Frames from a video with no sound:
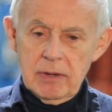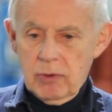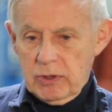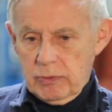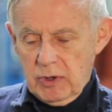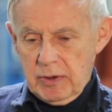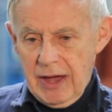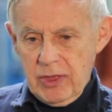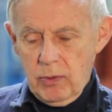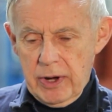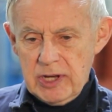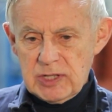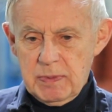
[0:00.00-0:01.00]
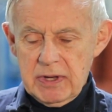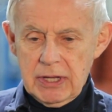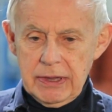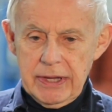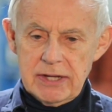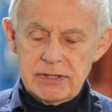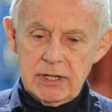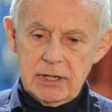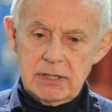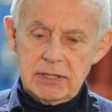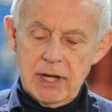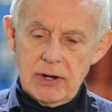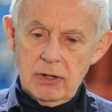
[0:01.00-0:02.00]
what would otherwise be a less than
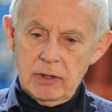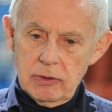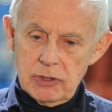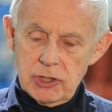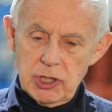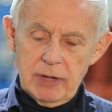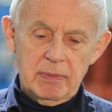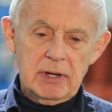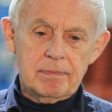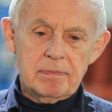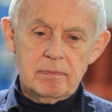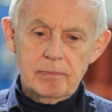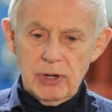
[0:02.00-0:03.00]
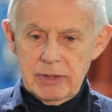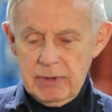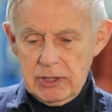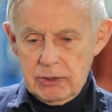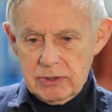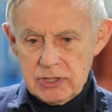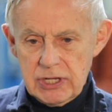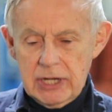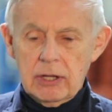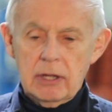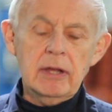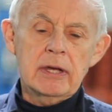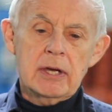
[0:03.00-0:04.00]
container load shipment, put them into a
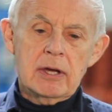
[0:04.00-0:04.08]
single